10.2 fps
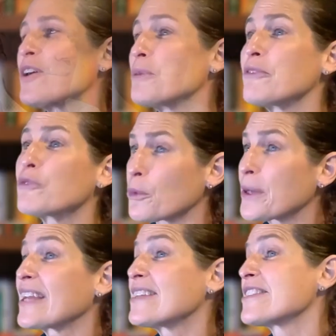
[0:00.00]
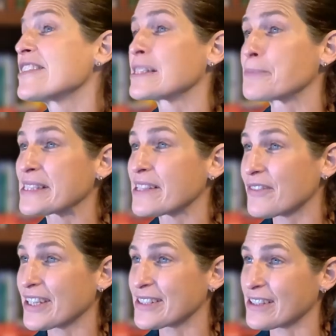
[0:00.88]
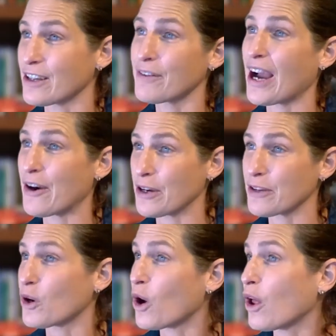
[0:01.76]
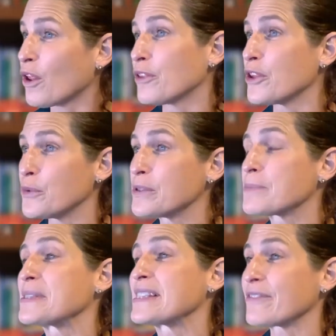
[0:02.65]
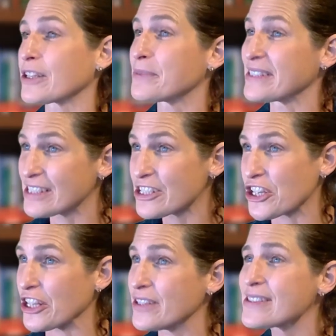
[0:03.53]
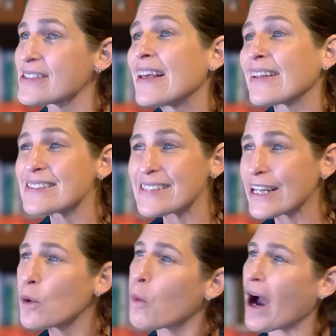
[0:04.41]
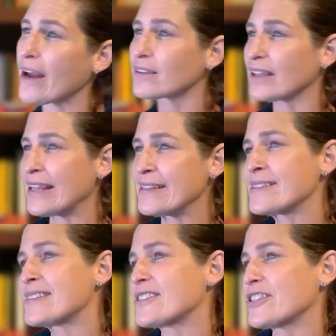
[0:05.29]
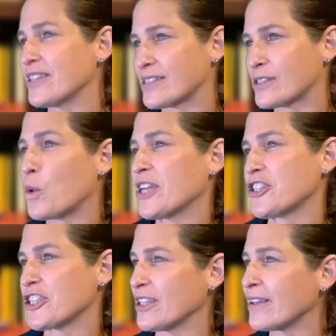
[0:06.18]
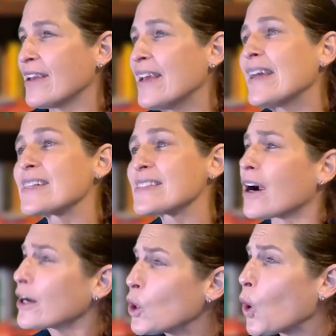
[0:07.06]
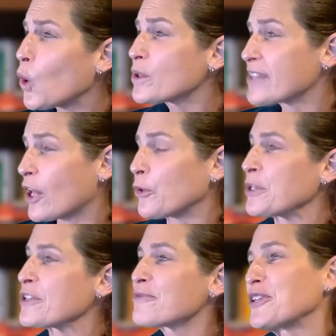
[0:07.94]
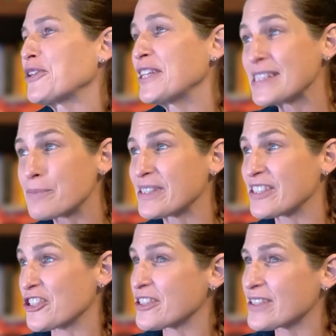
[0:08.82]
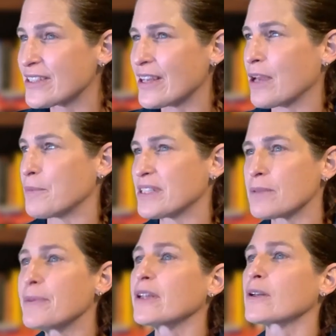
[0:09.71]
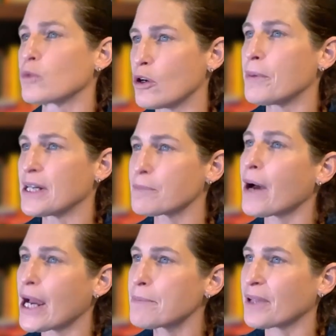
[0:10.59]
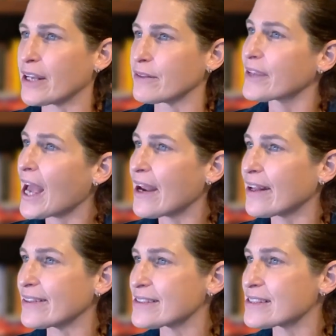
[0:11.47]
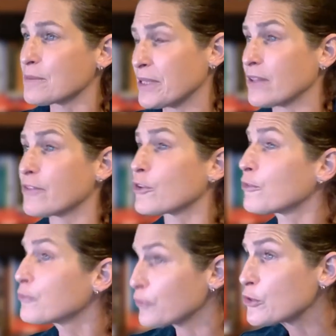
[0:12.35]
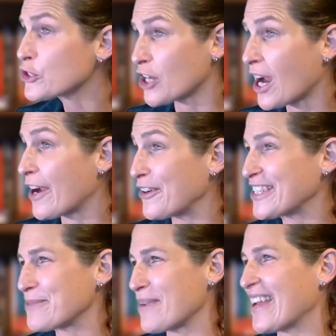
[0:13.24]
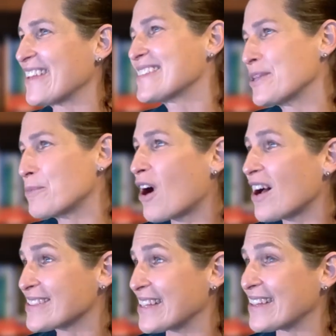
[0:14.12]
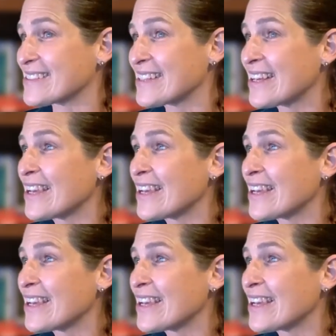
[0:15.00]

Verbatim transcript: Before we get into the specifics of hiring for all those specific positions, let's take a wider lens to this question, because our goal is not only to fill these positions today, but to build a robust pipeline of candidates to meet for future hiring demands in the process.